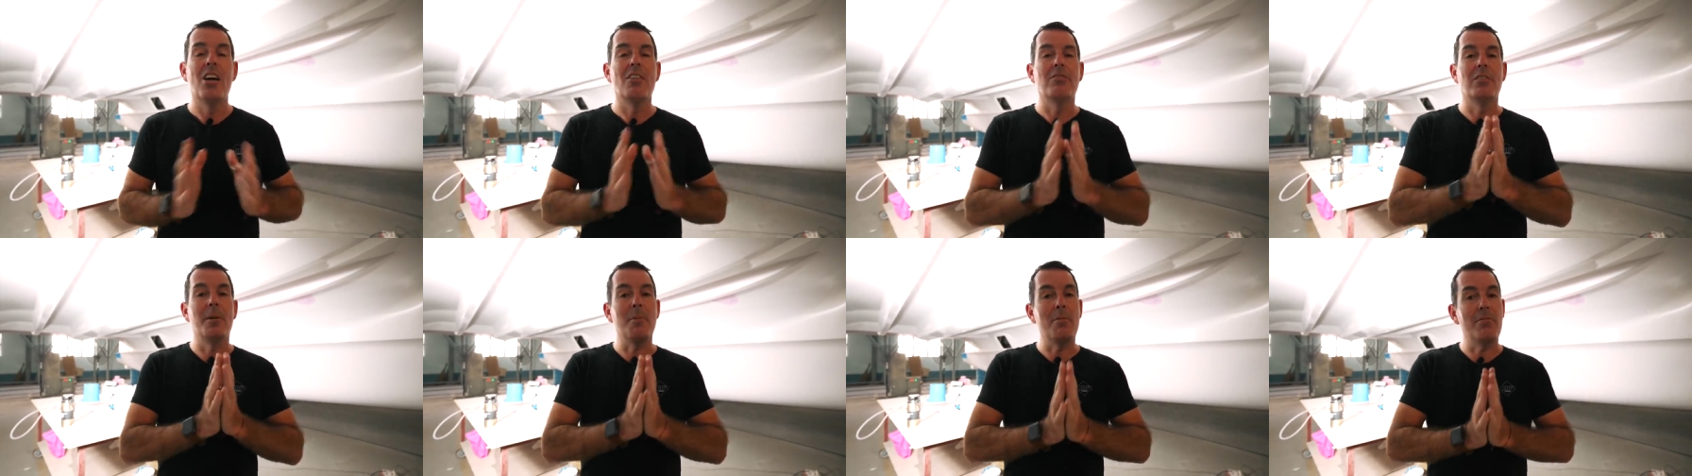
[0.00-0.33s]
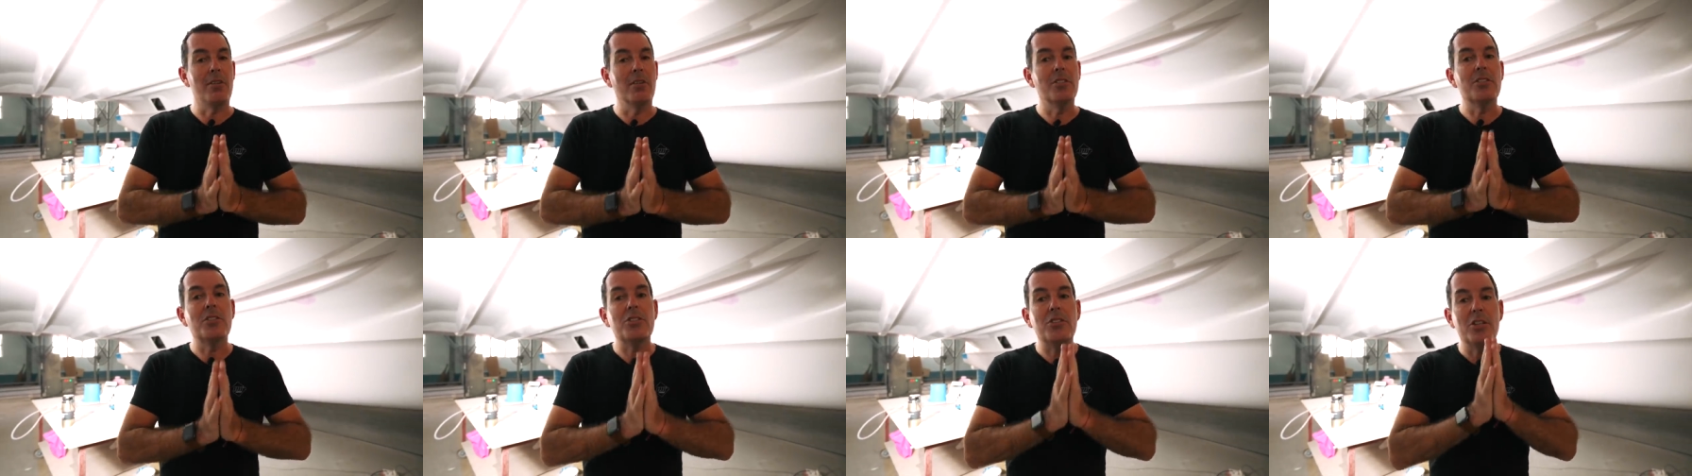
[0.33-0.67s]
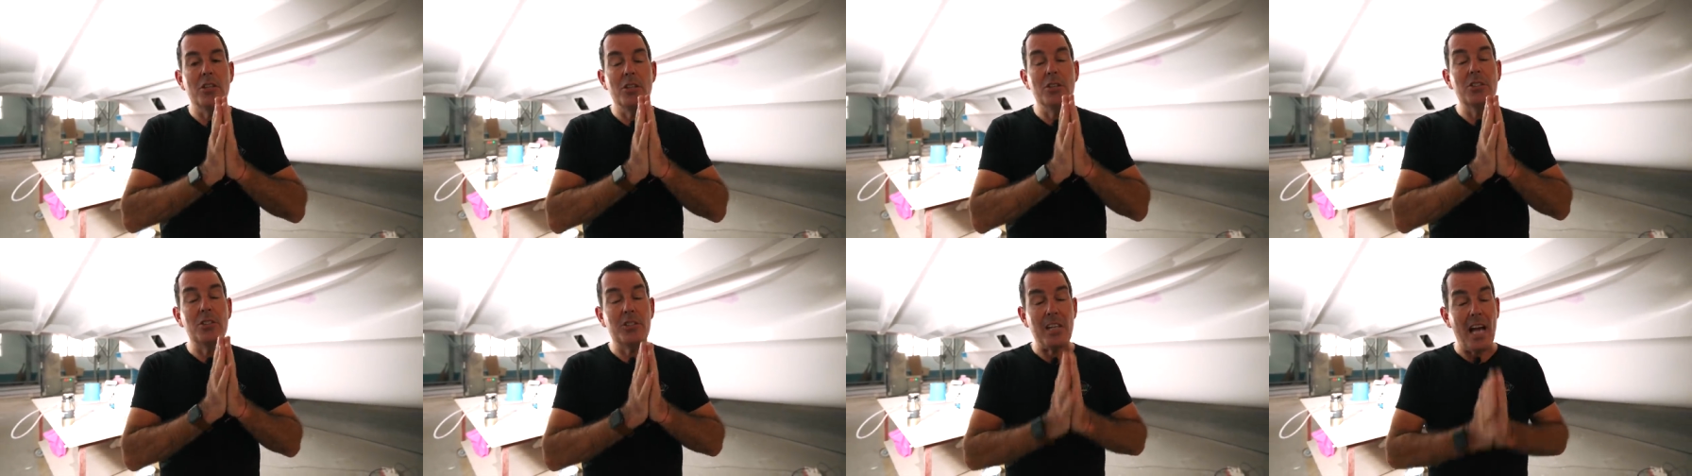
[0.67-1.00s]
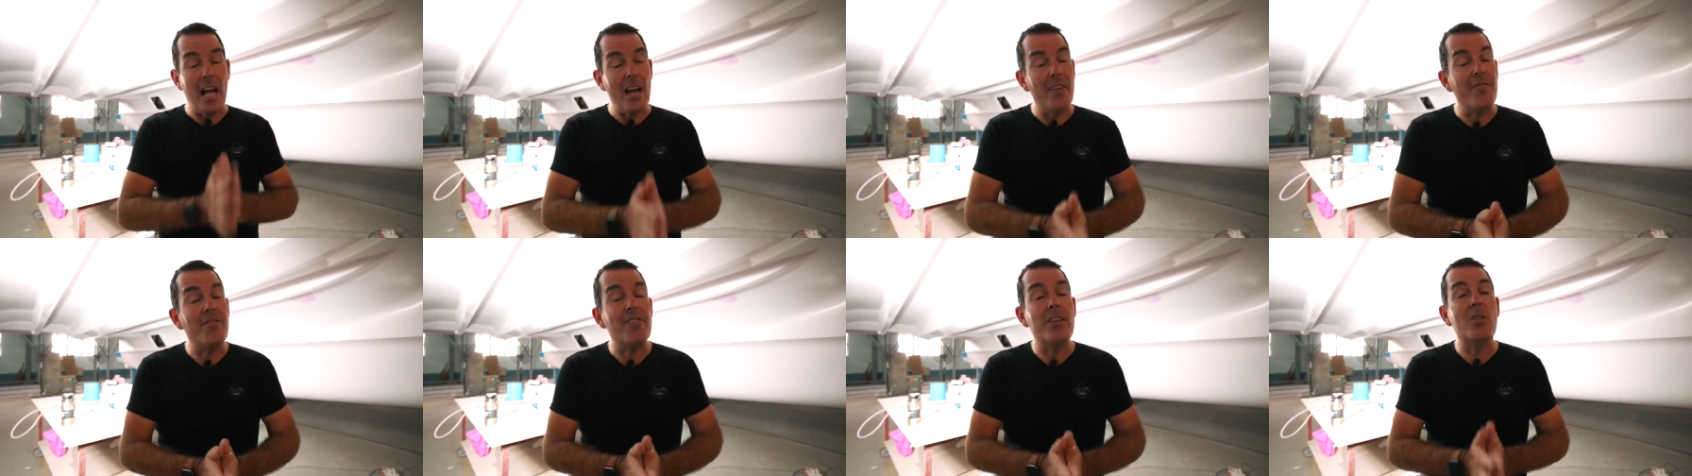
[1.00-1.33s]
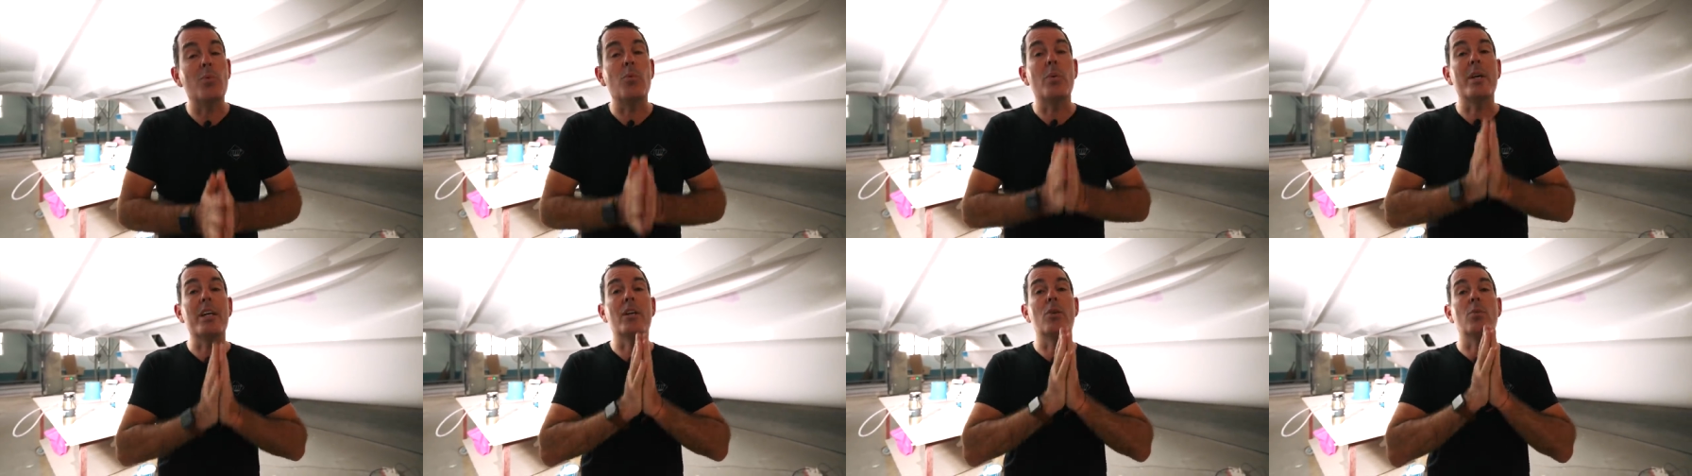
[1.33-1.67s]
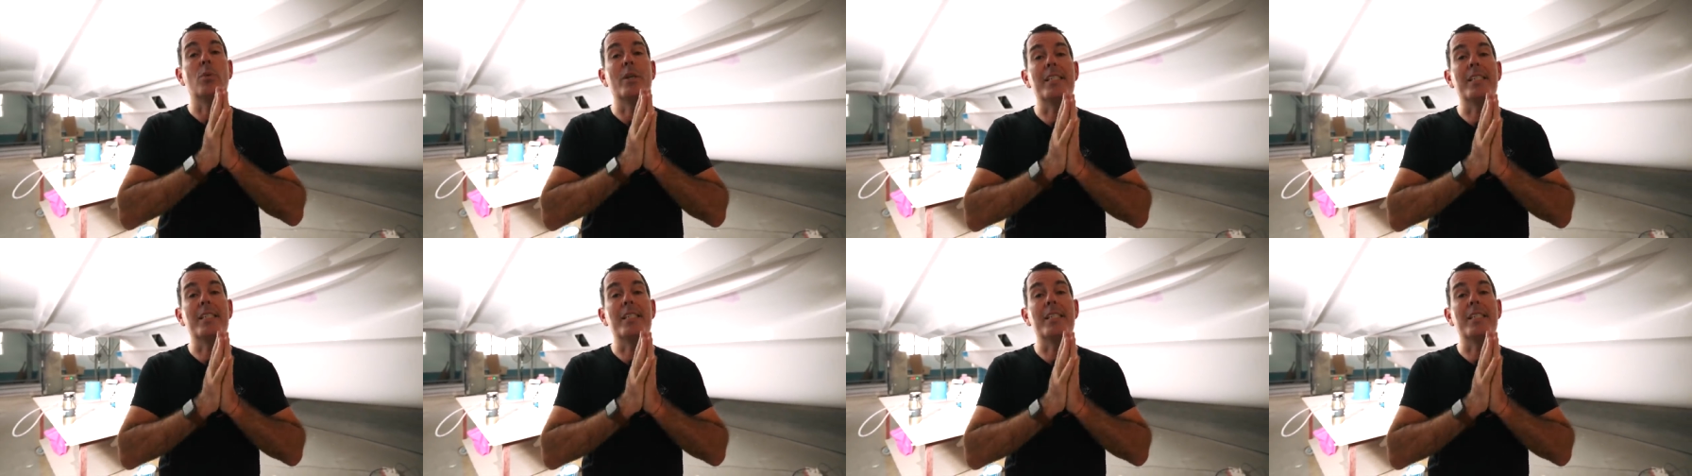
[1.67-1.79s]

Ruby Rose Touche. Every week